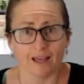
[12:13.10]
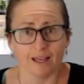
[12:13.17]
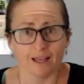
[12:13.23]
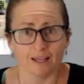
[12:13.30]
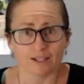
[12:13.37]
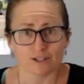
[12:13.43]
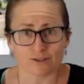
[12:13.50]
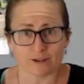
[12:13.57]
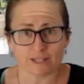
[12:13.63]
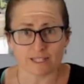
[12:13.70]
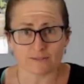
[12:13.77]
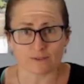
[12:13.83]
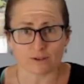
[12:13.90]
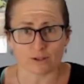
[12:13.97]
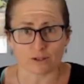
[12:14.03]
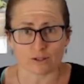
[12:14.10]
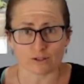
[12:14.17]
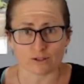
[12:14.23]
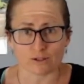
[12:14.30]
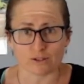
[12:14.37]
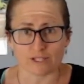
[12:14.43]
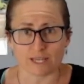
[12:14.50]
Transfer
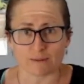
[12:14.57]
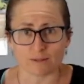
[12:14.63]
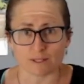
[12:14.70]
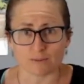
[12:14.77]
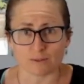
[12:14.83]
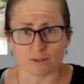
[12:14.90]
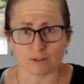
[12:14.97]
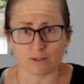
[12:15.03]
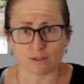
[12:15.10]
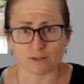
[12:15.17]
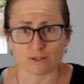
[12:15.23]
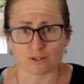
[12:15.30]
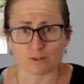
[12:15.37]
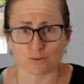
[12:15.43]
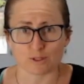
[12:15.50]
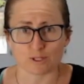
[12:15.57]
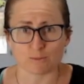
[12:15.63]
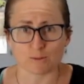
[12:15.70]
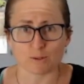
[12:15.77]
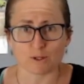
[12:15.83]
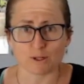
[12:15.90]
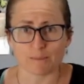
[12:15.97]
2 tablespoons to
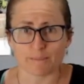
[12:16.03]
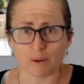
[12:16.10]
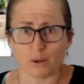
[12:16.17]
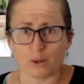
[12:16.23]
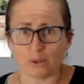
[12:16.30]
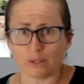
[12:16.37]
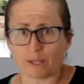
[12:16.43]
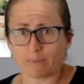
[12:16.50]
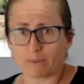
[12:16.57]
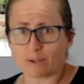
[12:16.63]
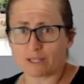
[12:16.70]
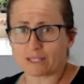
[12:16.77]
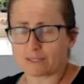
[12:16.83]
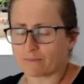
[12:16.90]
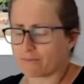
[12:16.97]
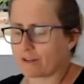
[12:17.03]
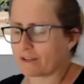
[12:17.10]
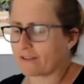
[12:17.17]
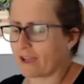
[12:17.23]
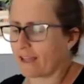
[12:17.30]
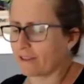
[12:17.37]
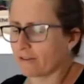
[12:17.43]
a bowl and put in some red
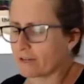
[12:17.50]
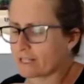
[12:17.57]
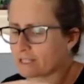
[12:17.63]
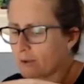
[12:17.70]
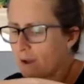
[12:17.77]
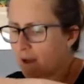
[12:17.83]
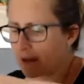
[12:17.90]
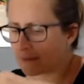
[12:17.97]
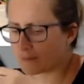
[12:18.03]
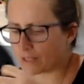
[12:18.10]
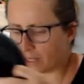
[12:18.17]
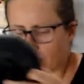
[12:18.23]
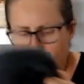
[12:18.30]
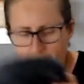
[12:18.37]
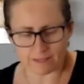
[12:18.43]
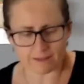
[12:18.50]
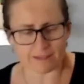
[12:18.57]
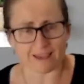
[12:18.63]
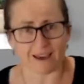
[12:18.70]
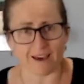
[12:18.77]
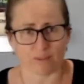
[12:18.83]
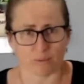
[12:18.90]
colouring. So I'm going the
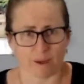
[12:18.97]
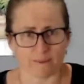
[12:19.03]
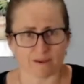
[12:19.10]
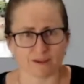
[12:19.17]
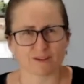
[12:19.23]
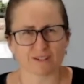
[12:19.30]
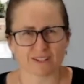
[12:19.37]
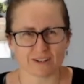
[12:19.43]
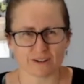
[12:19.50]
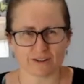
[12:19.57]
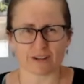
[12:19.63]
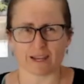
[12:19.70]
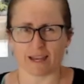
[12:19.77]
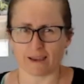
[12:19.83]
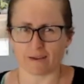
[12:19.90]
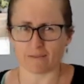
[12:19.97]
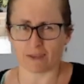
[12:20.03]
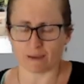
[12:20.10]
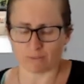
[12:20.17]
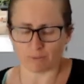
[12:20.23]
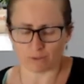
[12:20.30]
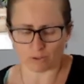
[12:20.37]
other way because I don't have
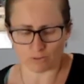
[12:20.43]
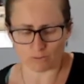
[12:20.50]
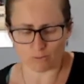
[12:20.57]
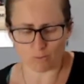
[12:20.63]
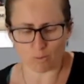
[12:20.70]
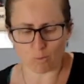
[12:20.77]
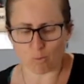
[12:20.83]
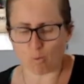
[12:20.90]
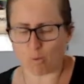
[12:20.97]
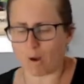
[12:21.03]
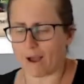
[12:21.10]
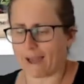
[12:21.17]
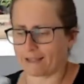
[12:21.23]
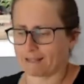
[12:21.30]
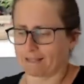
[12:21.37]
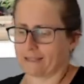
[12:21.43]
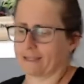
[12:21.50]
that beautiful white,